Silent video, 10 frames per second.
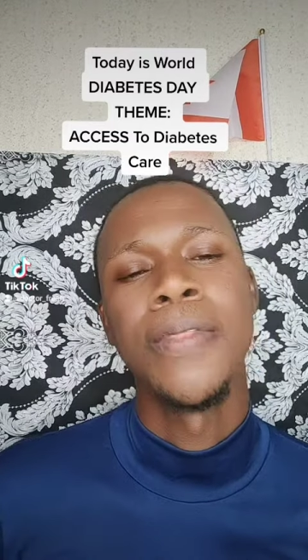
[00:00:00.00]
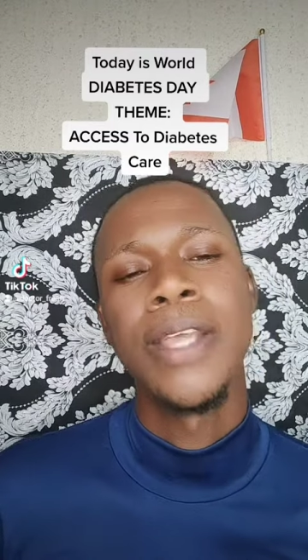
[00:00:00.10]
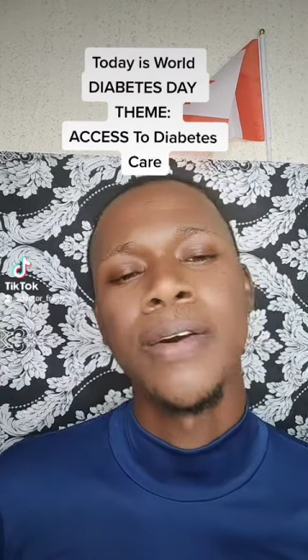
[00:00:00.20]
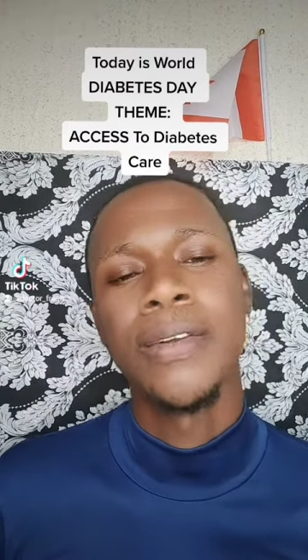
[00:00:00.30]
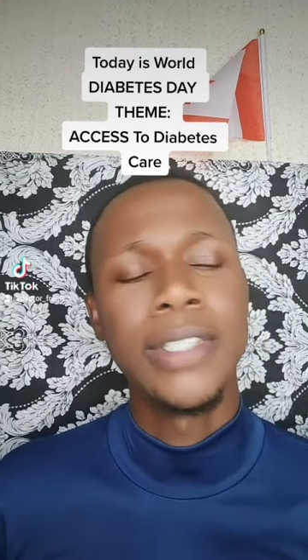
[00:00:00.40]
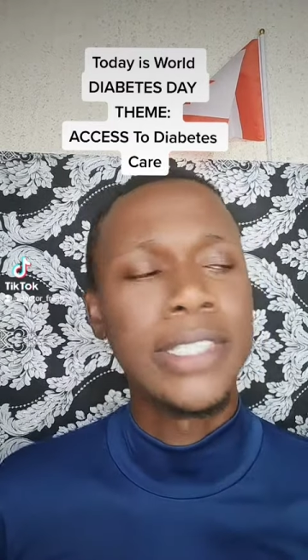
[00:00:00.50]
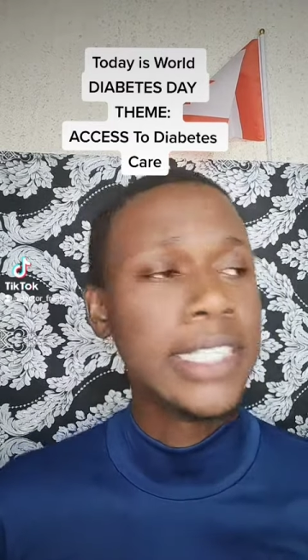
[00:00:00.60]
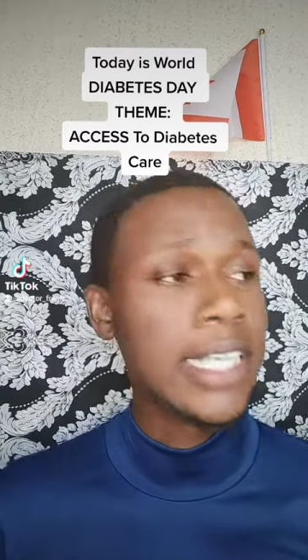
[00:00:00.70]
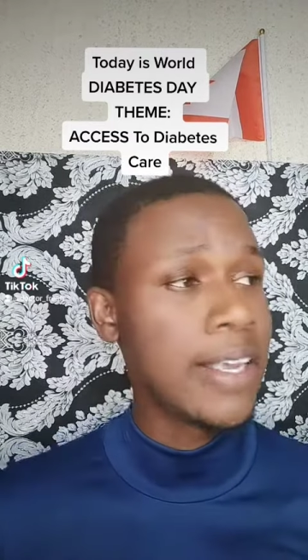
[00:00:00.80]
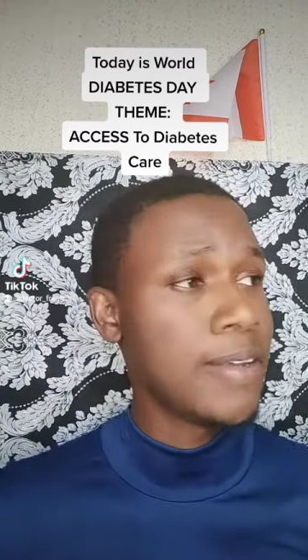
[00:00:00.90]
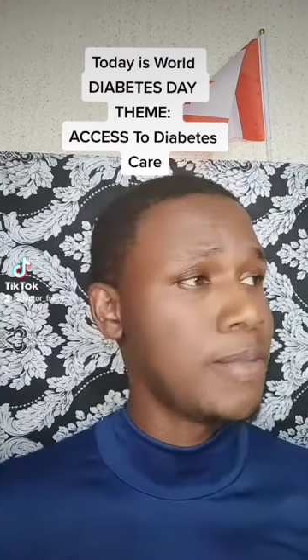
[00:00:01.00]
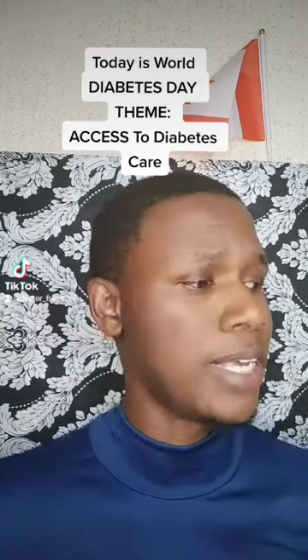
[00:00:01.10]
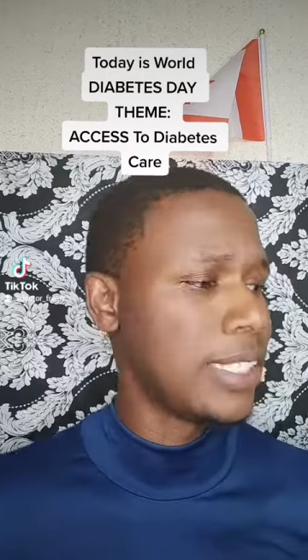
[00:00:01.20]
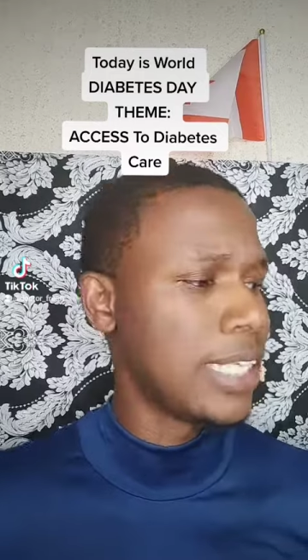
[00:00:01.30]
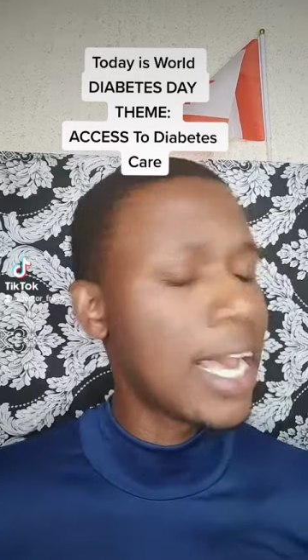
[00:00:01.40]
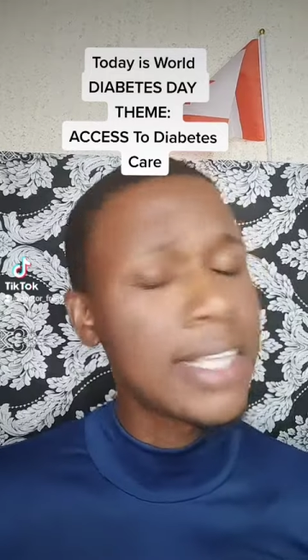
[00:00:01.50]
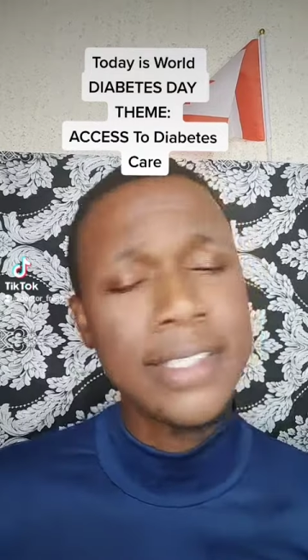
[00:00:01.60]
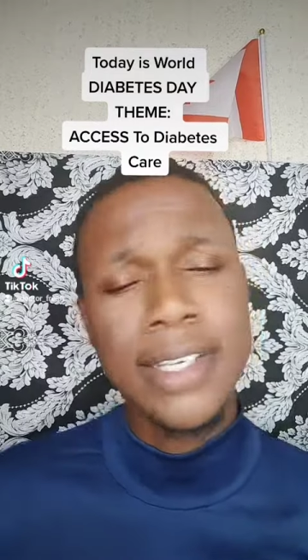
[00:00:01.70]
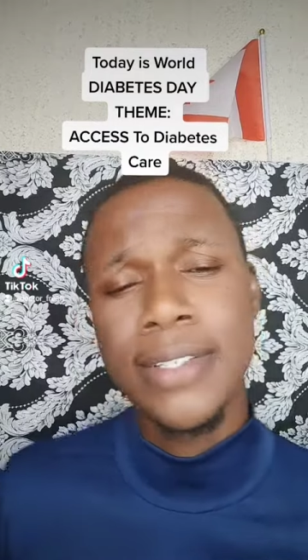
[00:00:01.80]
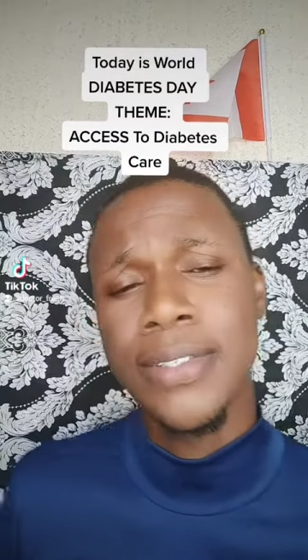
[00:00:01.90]
Now, the theme is
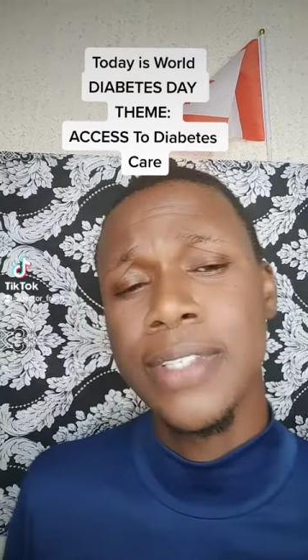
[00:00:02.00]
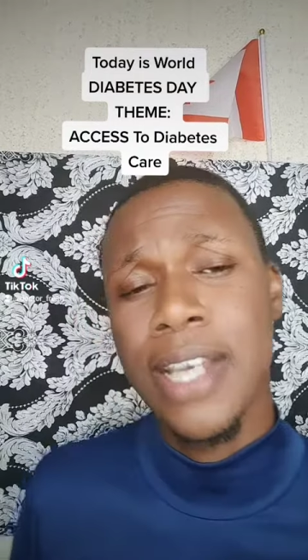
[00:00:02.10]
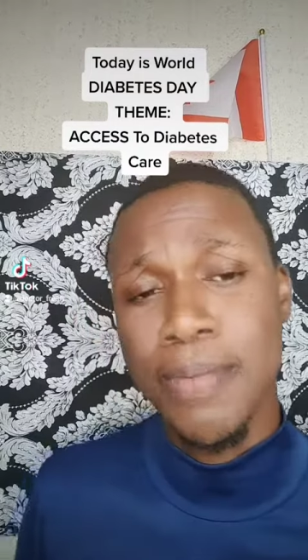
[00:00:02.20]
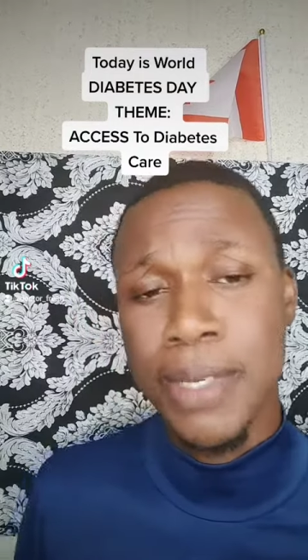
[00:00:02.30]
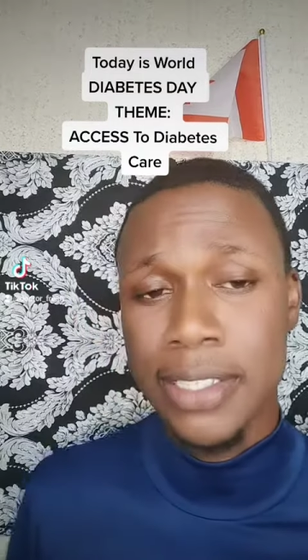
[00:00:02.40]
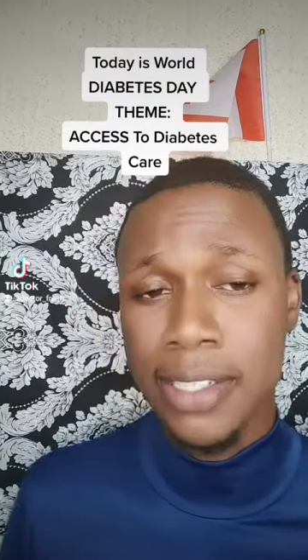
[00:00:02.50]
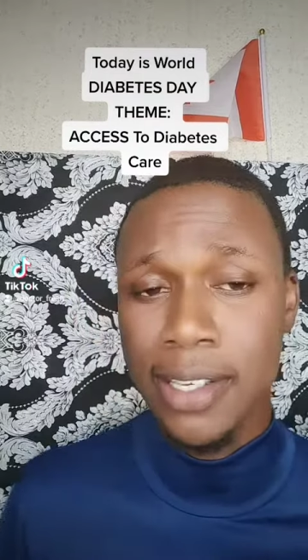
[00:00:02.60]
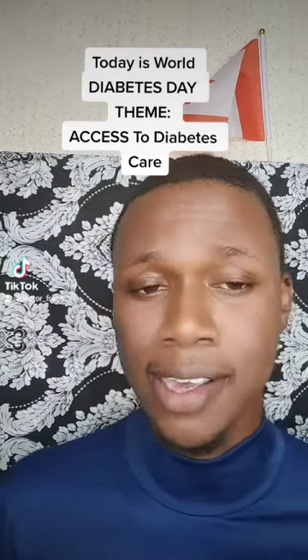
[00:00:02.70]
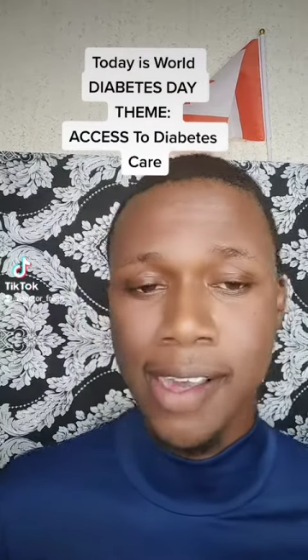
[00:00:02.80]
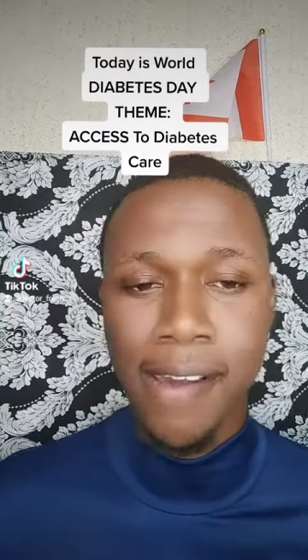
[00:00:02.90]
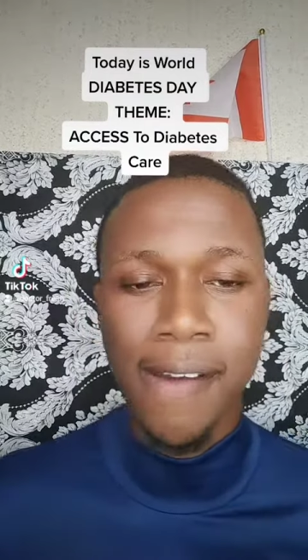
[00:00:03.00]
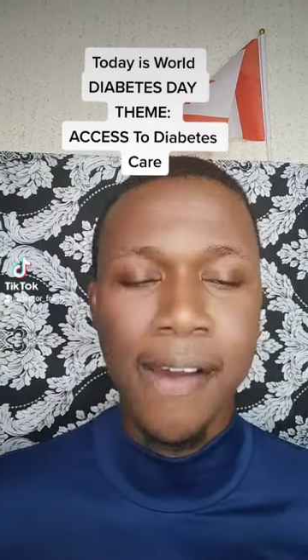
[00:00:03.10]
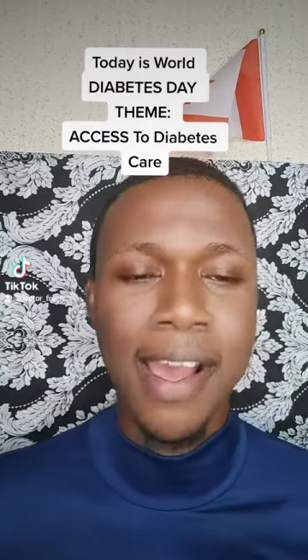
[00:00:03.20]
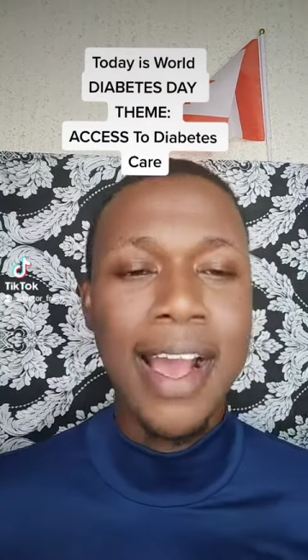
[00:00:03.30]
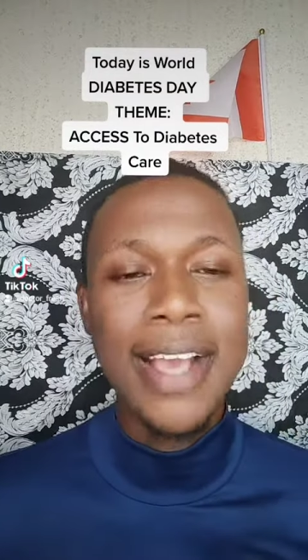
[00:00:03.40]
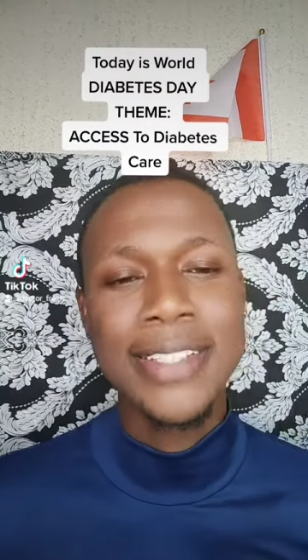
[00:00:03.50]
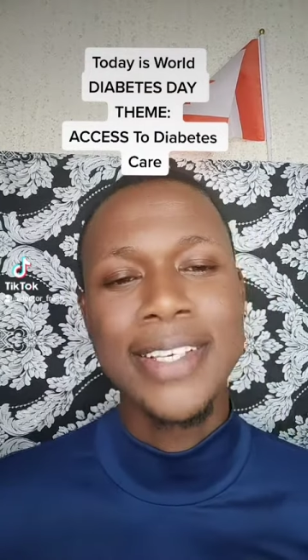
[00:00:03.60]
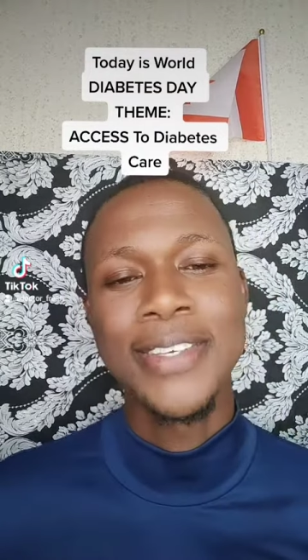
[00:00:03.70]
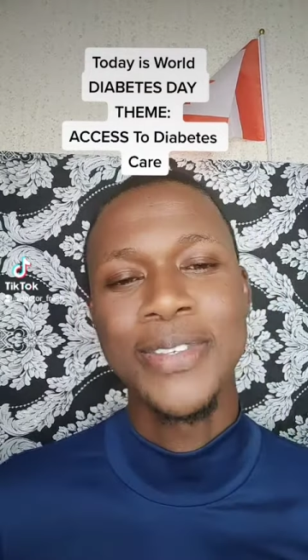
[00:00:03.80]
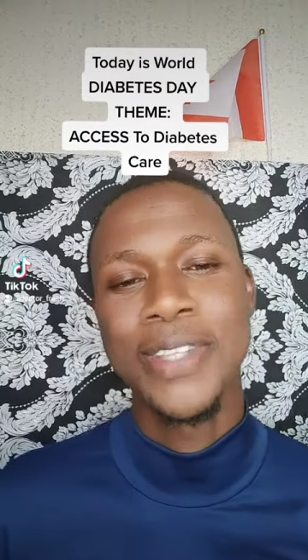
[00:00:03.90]
access to diabetic care.
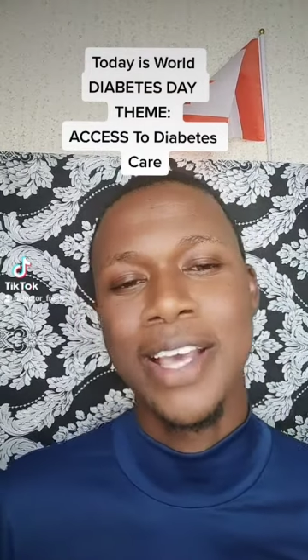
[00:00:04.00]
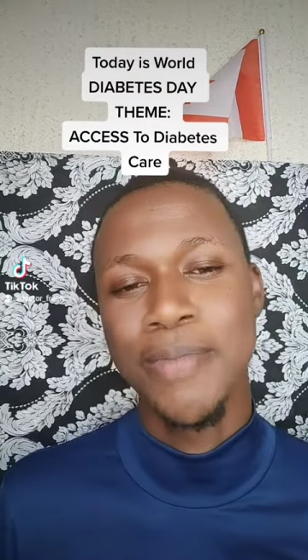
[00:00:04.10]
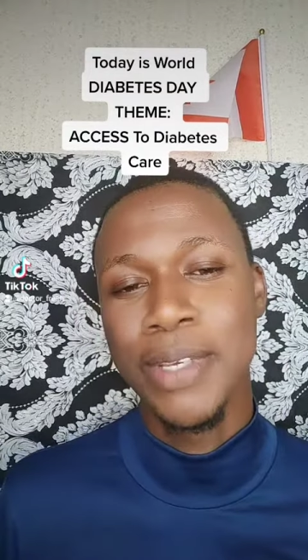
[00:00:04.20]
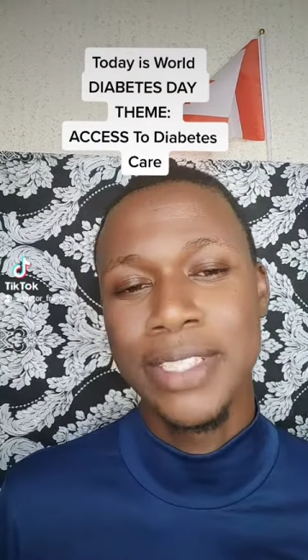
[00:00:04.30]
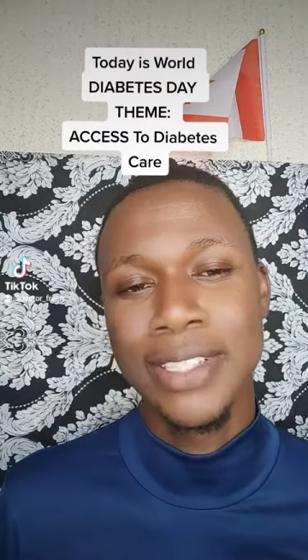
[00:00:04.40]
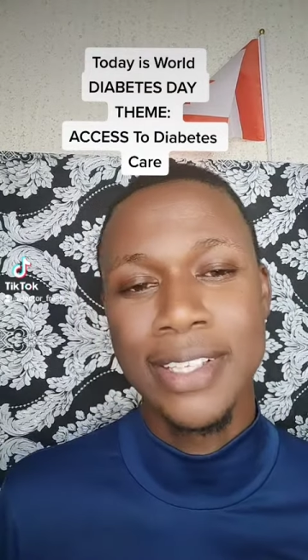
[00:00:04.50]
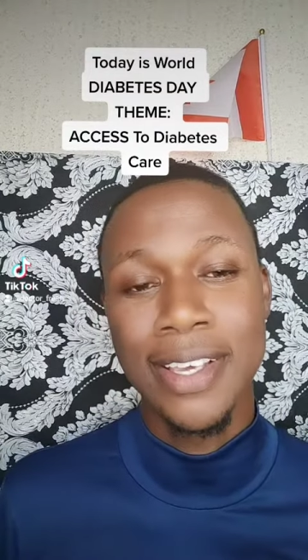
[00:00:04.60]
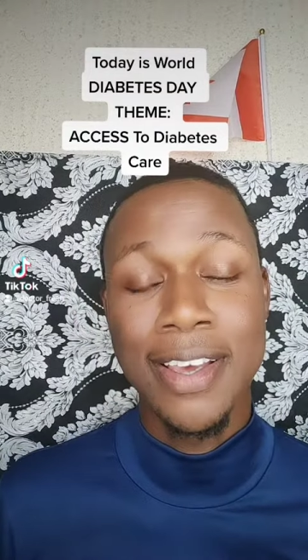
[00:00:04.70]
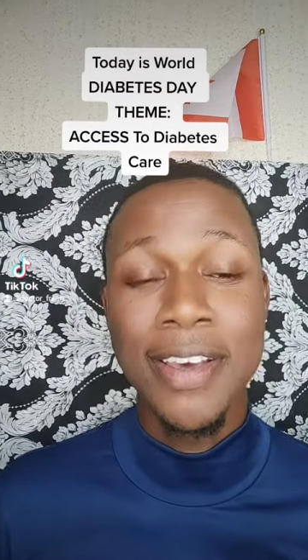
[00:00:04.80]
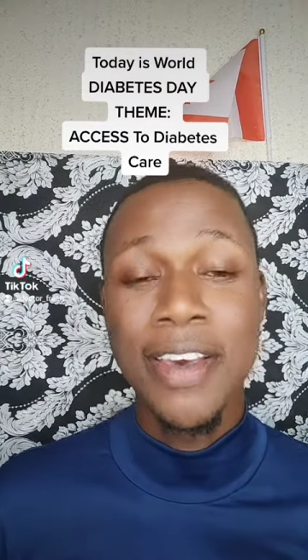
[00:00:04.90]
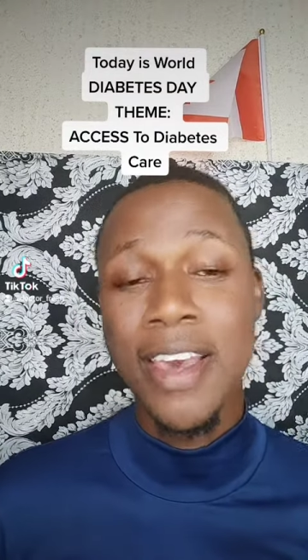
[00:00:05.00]
Access to diabetic care.